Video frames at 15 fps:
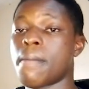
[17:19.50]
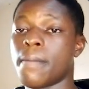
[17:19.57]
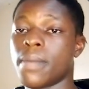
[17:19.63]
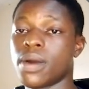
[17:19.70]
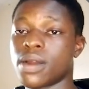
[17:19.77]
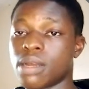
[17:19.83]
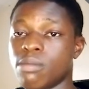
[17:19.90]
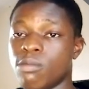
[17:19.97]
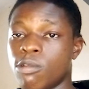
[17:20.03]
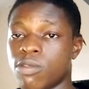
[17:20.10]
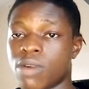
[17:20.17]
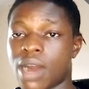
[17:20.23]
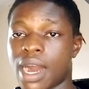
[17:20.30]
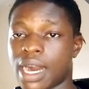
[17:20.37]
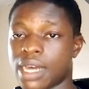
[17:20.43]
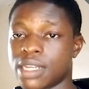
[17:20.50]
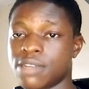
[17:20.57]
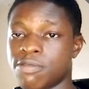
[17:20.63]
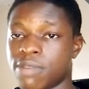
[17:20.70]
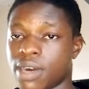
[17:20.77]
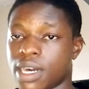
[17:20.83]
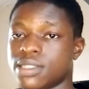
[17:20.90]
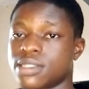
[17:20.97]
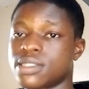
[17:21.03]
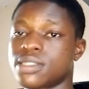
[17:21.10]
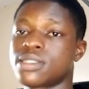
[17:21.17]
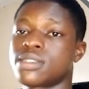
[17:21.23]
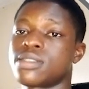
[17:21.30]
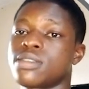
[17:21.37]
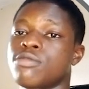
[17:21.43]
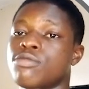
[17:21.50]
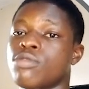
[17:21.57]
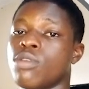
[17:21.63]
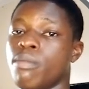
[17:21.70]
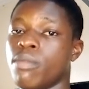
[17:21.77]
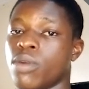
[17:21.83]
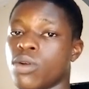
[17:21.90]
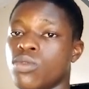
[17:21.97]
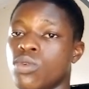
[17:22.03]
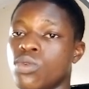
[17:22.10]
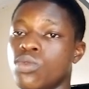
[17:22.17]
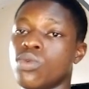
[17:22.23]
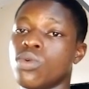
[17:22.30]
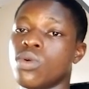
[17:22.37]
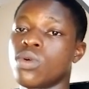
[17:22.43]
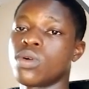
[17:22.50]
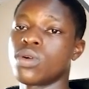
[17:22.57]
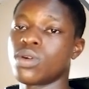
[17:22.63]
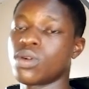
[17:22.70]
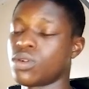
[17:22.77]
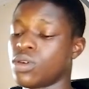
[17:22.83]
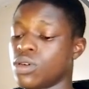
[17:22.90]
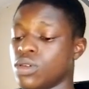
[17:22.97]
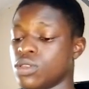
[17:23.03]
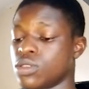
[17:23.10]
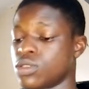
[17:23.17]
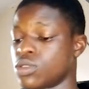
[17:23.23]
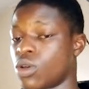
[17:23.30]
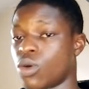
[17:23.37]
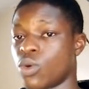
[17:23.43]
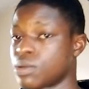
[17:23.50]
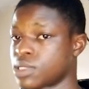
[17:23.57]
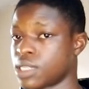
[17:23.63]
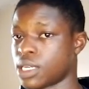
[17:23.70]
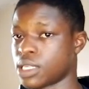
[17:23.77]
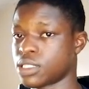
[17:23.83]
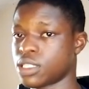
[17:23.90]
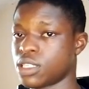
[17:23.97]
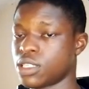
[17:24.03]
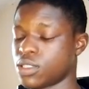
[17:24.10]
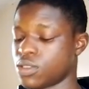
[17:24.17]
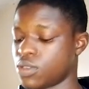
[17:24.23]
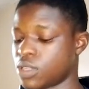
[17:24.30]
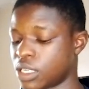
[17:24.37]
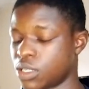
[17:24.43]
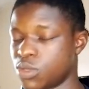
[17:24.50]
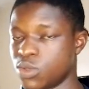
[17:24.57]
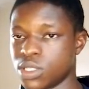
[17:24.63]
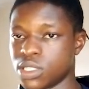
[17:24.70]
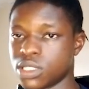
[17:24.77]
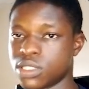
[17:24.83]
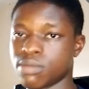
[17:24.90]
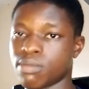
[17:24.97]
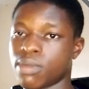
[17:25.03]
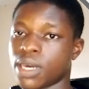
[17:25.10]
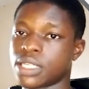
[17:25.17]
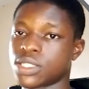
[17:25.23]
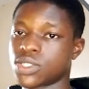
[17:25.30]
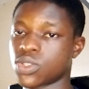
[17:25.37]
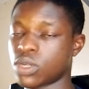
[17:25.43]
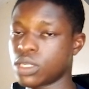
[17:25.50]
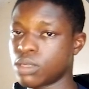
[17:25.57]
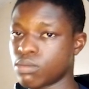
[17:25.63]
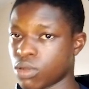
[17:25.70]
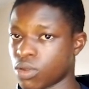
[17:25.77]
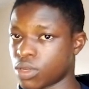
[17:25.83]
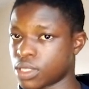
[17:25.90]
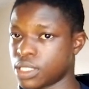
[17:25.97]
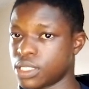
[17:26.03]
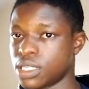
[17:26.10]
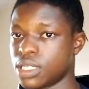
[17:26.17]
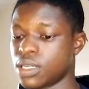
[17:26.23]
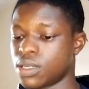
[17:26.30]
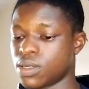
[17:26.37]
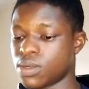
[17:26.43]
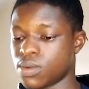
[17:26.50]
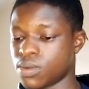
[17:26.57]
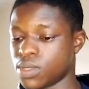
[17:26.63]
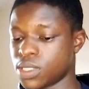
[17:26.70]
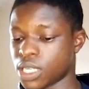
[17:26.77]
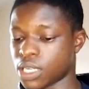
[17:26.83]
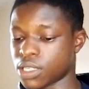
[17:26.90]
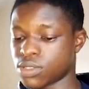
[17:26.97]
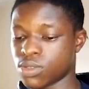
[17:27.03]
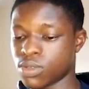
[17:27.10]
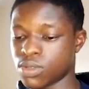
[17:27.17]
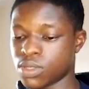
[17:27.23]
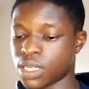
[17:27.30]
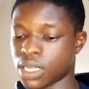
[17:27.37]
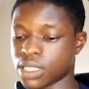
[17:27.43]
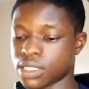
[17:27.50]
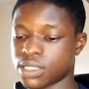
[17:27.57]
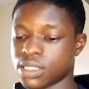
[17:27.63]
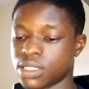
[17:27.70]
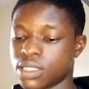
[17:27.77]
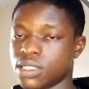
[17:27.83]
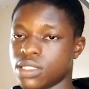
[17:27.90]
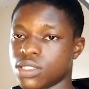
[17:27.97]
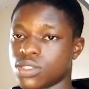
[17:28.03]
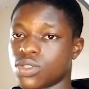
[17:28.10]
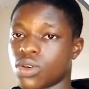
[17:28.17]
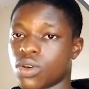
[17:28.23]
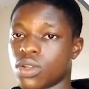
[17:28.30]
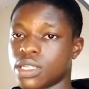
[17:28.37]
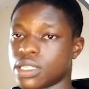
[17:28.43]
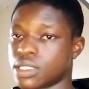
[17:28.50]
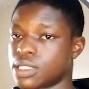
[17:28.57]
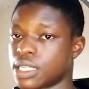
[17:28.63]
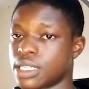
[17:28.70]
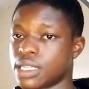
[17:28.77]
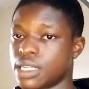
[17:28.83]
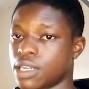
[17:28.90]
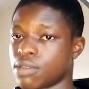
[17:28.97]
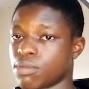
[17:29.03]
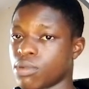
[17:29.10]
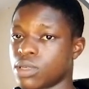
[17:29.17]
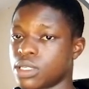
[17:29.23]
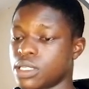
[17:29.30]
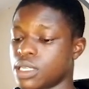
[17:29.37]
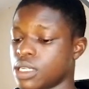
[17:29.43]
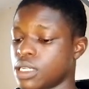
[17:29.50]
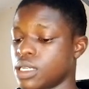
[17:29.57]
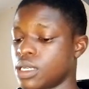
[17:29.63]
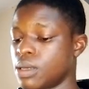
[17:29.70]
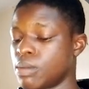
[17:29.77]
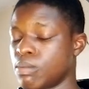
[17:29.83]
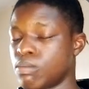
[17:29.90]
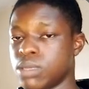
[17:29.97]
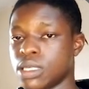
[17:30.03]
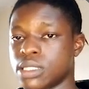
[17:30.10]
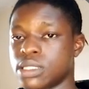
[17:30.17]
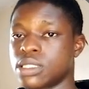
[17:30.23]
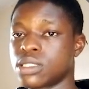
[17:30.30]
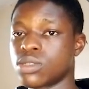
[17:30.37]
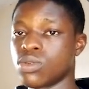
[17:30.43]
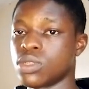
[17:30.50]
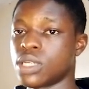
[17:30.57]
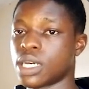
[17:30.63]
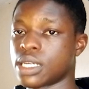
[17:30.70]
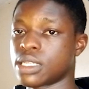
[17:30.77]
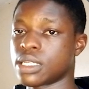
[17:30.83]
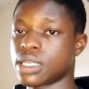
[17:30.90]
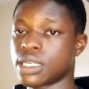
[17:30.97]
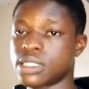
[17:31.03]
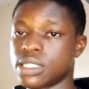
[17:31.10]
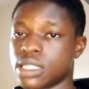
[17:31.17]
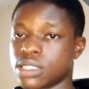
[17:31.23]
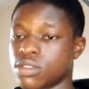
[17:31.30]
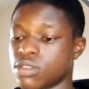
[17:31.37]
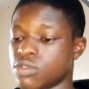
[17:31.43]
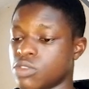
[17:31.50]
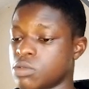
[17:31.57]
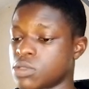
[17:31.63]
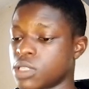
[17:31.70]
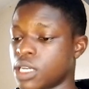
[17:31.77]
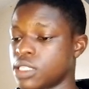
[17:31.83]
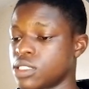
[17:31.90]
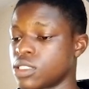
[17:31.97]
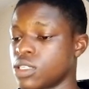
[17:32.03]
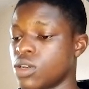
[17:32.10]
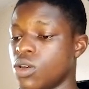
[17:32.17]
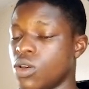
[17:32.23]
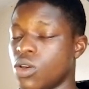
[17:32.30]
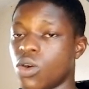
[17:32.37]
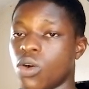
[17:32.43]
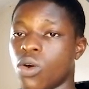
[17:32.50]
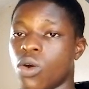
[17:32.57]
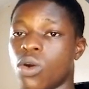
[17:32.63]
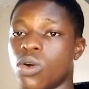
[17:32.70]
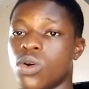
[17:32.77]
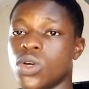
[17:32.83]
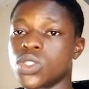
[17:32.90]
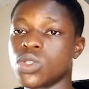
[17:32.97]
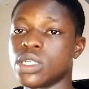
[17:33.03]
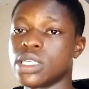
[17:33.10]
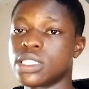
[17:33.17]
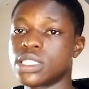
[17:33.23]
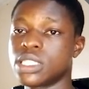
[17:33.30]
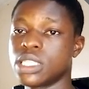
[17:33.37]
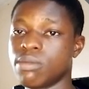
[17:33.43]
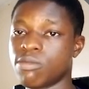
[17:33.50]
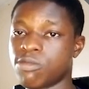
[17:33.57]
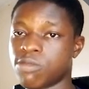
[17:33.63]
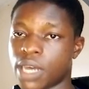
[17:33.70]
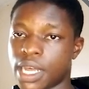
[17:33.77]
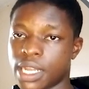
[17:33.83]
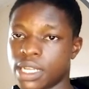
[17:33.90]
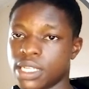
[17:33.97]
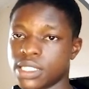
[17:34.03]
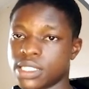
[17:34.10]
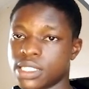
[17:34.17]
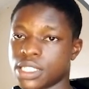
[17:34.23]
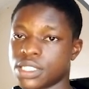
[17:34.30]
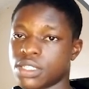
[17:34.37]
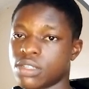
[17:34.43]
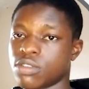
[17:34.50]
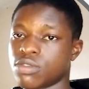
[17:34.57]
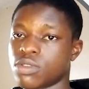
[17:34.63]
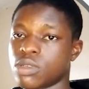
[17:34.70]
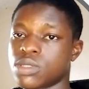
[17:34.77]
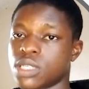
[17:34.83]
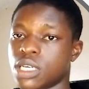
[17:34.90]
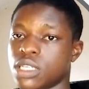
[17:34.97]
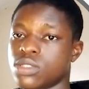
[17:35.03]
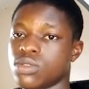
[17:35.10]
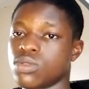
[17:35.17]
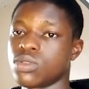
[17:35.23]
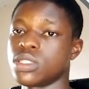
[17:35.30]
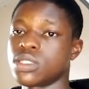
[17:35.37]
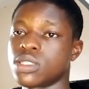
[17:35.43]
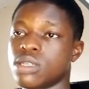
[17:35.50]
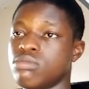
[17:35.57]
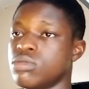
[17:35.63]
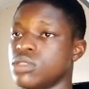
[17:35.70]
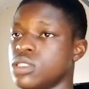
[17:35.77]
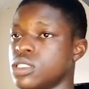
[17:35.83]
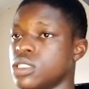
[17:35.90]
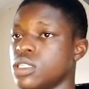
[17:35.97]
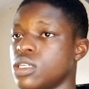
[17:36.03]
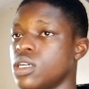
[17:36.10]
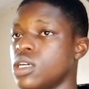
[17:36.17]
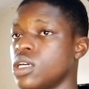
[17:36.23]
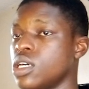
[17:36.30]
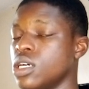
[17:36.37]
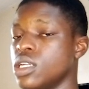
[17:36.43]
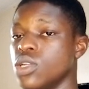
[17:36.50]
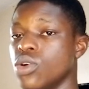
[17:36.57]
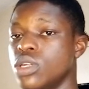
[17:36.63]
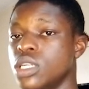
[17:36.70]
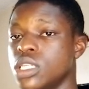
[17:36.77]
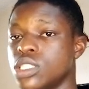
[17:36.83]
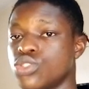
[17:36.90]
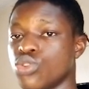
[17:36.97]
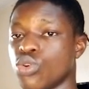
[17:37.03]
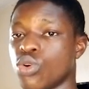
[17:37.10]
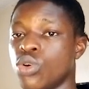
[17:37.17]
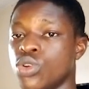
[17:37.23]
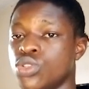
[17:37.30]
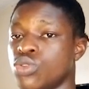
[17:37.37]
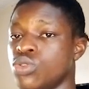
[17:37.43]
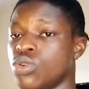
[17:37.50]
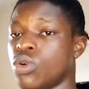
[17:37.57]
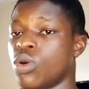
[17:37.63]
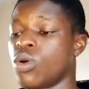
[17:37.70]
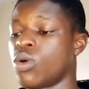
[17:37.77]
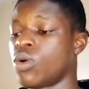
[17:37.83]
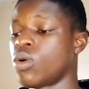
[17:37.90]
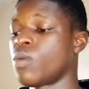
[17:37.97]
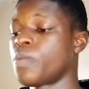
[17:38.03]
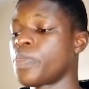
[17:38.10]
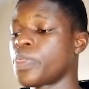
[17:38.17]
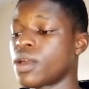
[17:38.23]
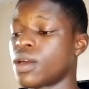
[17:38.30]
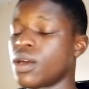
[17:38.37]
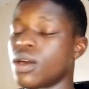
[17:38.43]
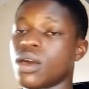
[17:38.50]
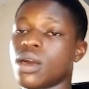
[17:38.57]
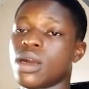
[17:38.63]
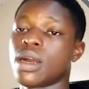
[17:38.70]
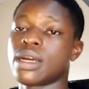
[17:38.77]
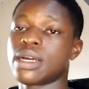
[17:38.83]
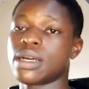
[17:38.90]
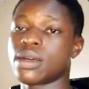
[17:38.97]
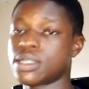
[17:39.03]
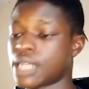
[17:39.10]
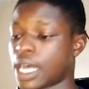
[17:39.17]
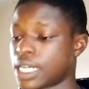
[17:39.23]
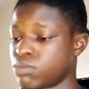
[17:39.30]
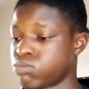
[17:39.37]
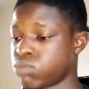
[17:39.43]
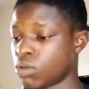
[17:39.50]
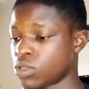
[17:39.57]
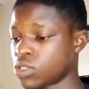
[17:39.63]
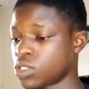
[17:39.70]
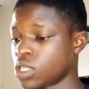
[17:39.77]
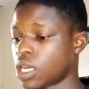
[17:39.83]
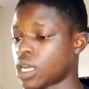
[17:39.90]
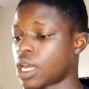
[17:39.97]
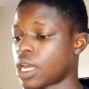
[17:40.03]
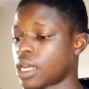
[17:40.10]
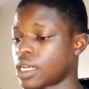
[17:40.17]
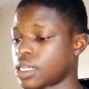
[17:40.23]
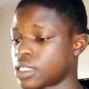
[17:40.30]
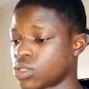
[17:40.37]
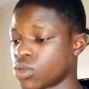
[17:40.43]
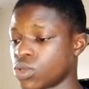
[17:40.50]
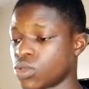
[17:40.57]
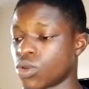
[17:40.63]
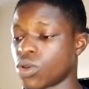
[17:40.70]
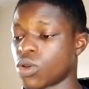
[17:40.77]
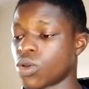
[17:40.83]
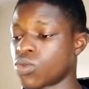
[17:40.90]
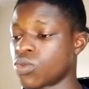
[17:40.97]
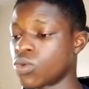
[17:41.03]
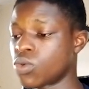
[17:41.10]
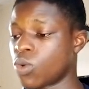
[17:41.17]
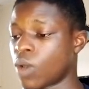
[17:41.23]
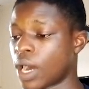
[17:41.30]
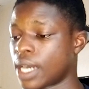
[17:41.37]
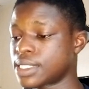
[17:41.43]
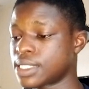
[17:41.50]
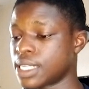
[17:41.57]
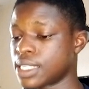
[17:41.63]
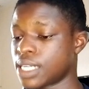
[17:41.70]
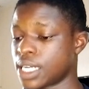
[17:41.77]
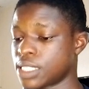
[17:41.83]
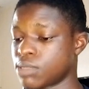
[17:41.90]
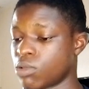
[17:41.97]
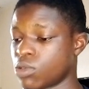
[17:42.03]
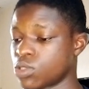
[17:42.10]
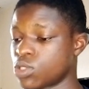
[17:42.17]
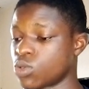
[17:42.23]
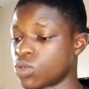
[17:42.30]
remove adverts from Google on your website. You can do it by installing plugin, which I show you that install insert header and plugin and paste it code at the head section of your website, or go to the theme file section of your website to disable it. No need to go to your dashboard, to your Google AdSense dashboard to